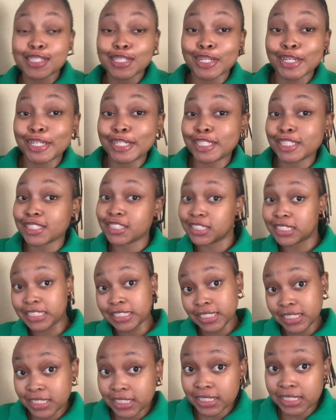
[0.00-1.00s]
are
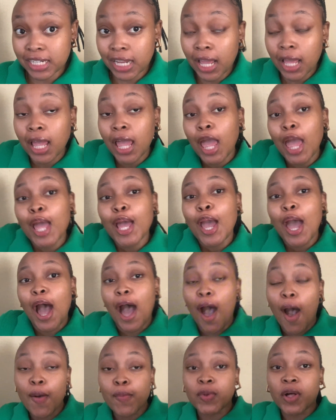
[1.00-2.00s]
good.
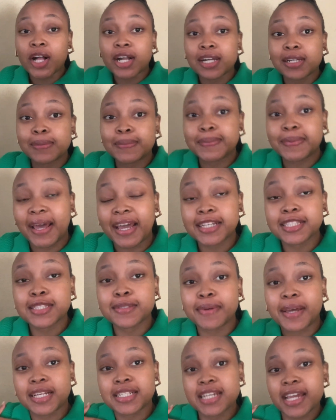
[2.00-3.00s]
Welcome back
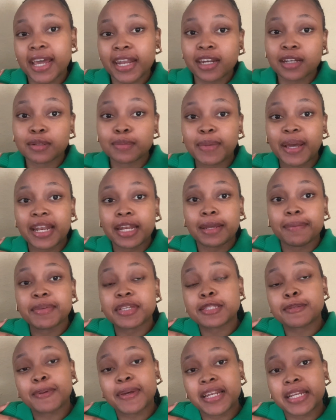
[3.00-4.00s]
to my channel. My name
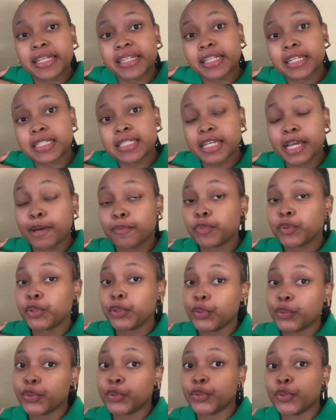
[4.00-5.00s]
is Vanessa
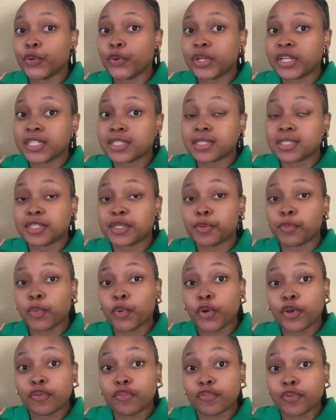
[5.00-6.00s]
Tee.mooi, known as
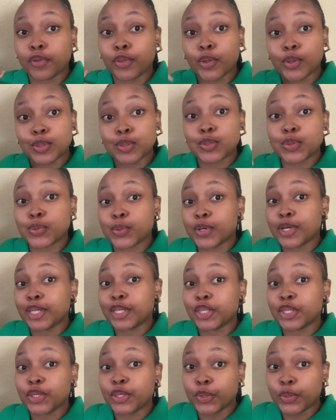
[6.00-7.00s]
tee.mooi for those who are
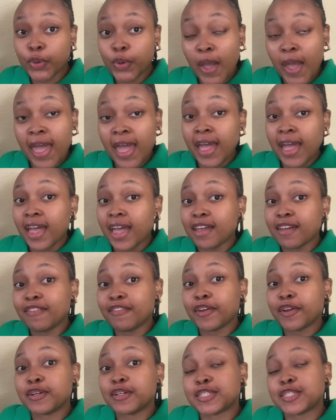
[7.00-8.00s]
new. If
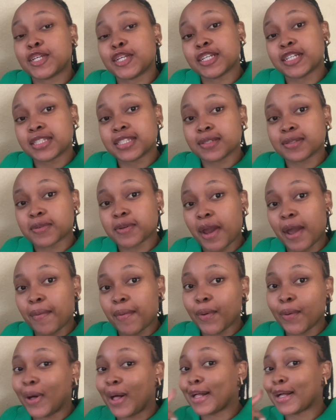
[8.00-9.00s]
you're a returning
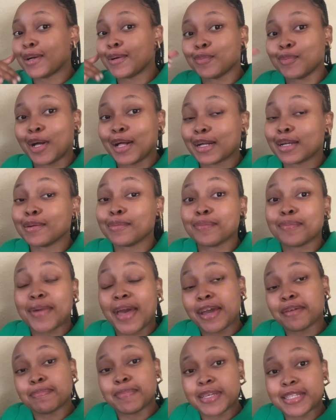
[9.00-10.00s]
subscriber, welcome
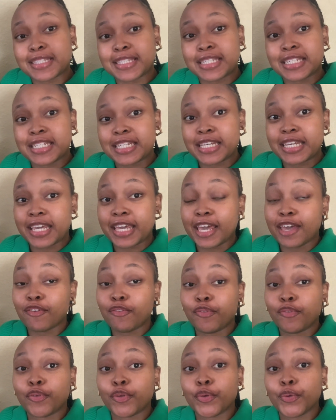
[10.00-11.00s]
back bestie.
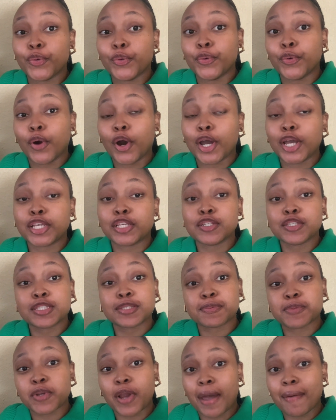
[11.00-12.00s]
If you are a new
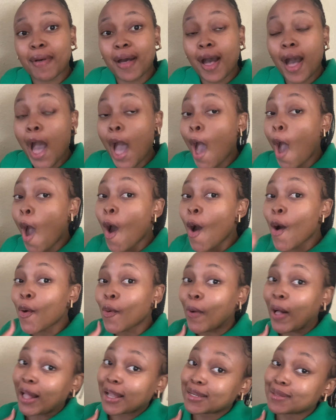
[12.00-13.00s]
subscriber,
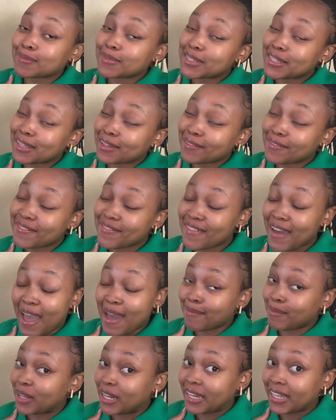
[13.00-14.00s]
welcome to the
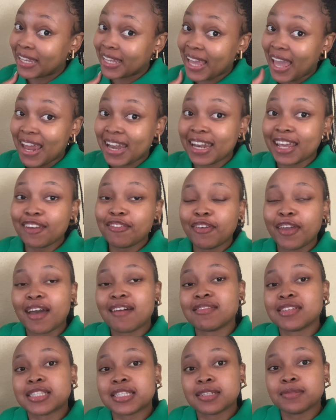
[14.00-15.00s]
family. And if you
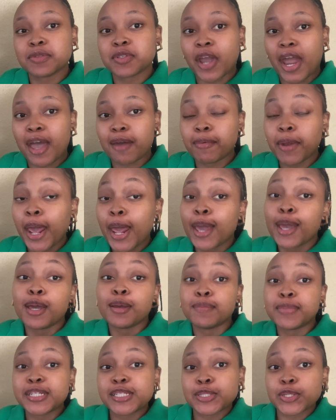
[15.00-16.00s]
haven't subscribed,
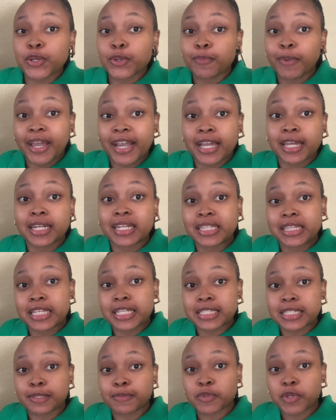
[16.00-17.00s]
please go back and hit the
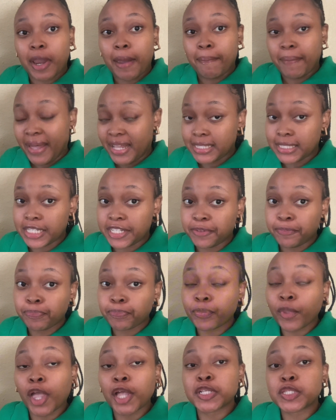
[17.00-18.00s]
subscribe button.
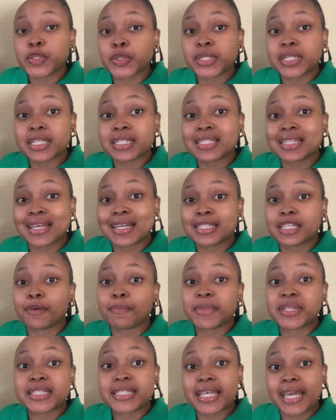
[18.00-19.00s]
So this is a
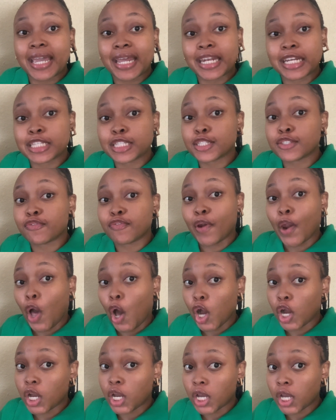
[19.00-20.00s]
maintenance
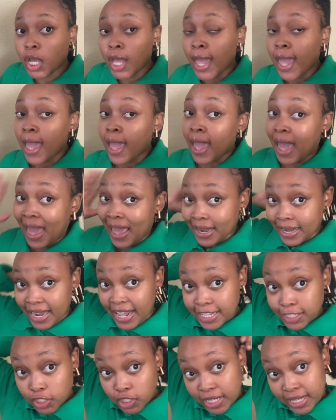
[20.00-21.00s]
vlog, and
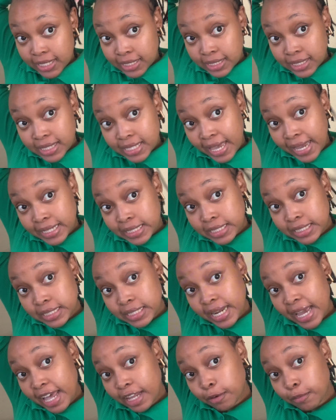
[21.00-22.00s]
as you can see, I
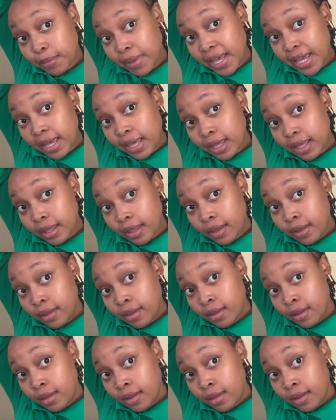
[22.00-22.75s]
did cut my